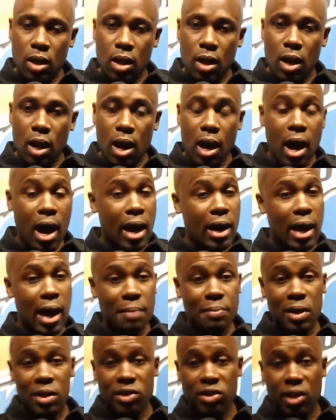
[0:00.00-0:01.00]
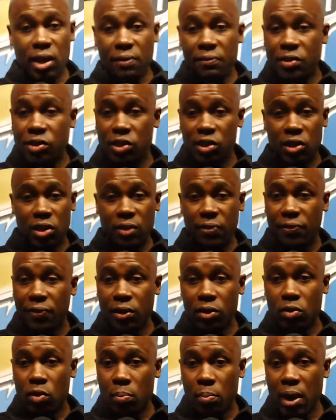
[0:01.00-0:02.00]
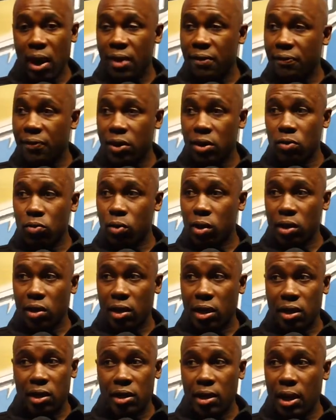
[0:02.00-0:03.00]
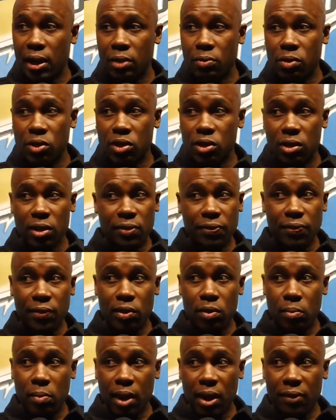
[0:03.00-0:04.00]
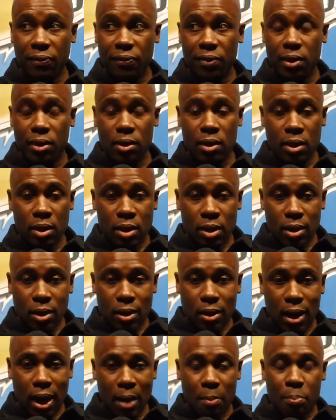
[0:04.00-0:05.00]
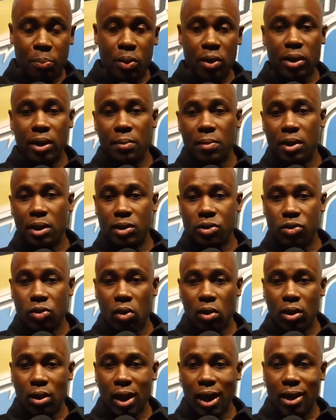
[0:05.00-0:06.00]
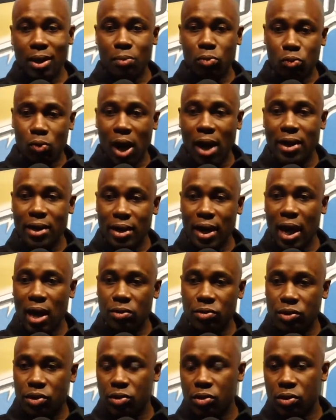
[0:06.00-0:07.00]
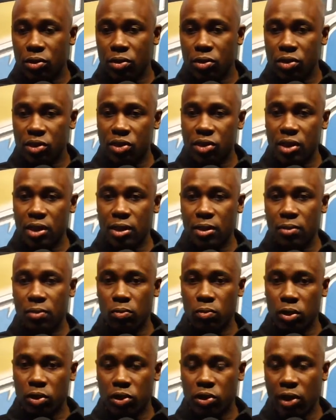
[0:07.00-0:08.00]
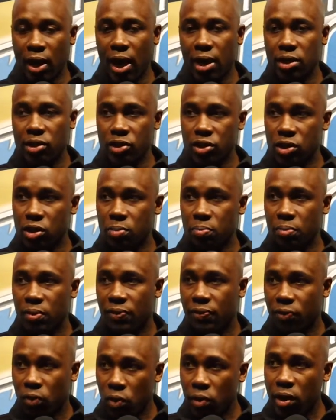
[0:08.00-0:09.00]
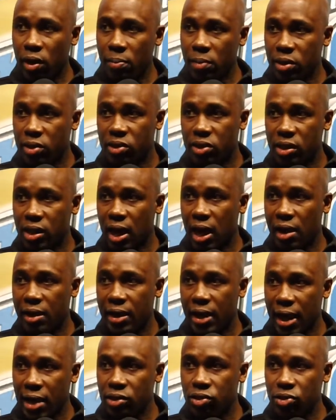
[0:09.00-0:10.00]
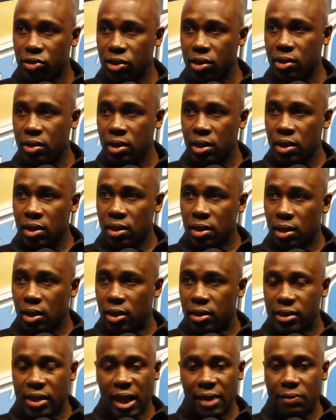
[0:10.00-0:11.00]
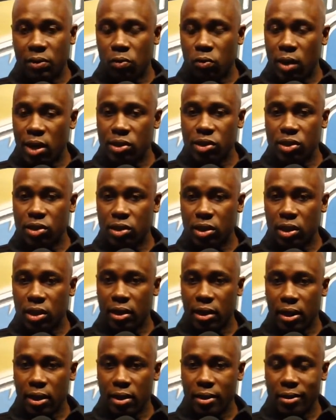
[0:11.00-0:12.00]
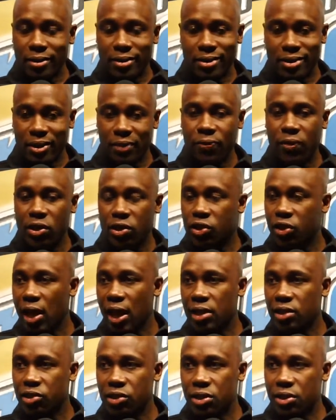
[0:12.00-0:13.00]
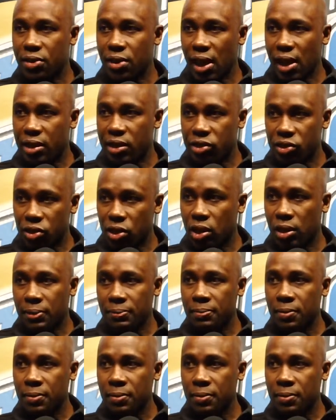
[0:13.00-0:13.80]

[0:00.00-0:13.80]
Uh, I'm not saying if it's a good fit or a bad fit, or whether Indiana was a good fit or bad fit. I'm putting him in the starting lineup right now to see what challenges before him and see how he answers it. Uh, David West is a different challenge than Thaddeus Young.